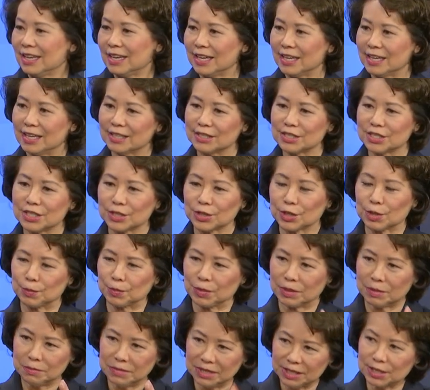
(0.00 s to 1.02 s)
And the
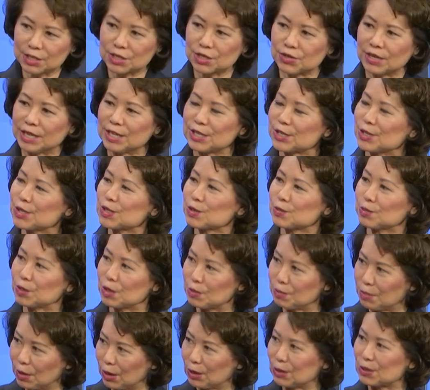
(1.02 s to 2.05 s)
administration's
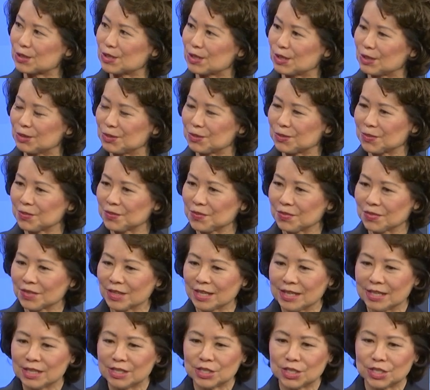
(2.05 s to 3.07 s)
proposal
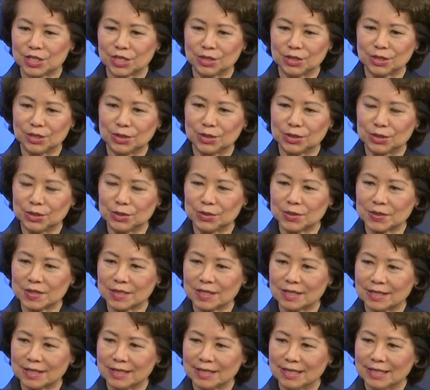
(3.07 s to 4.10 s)
to
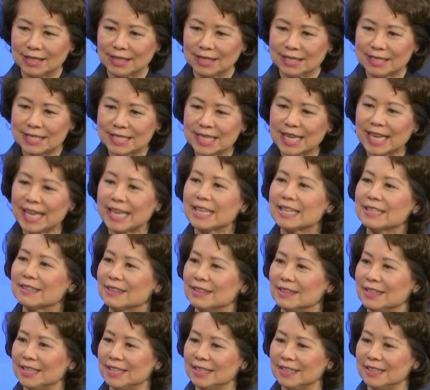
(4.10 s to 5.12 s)

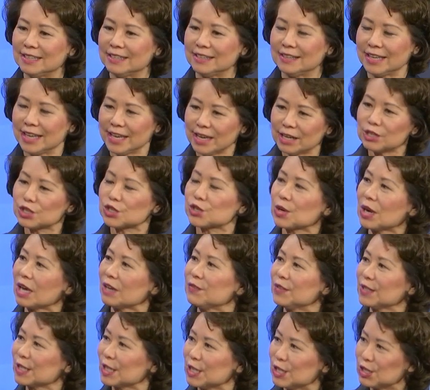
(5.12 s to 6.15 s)
take the air
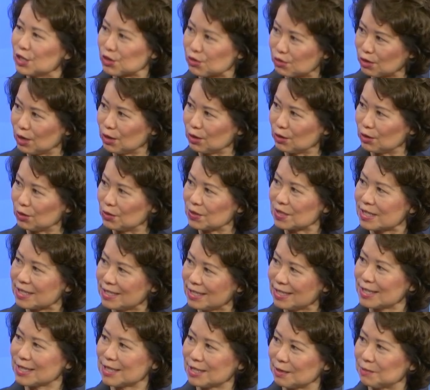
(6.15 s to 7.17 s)
traffic control
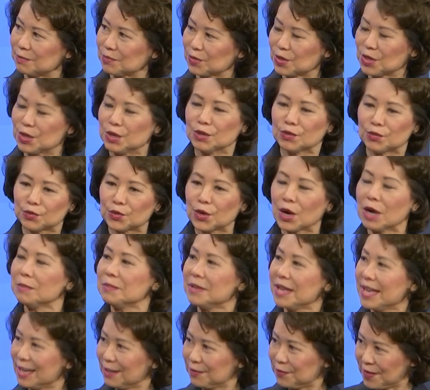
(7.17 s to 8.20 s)
system
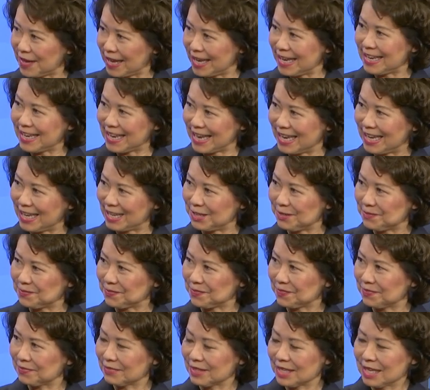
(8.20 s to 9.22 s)
from F A A
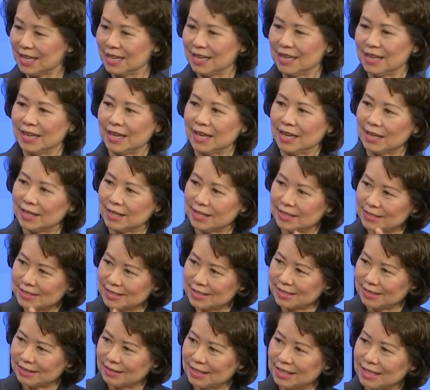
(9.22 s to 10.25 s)

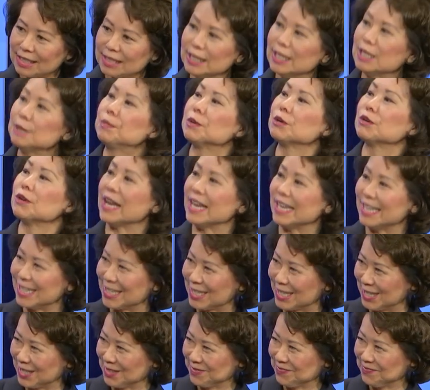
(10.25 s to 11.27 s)
and liberate
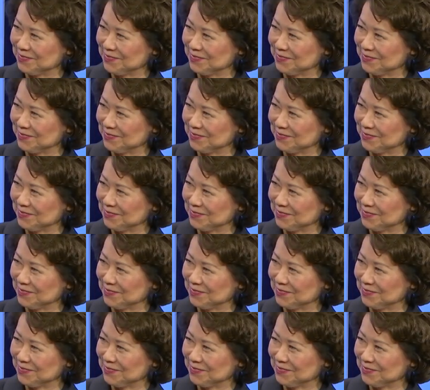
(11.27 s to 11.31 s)
it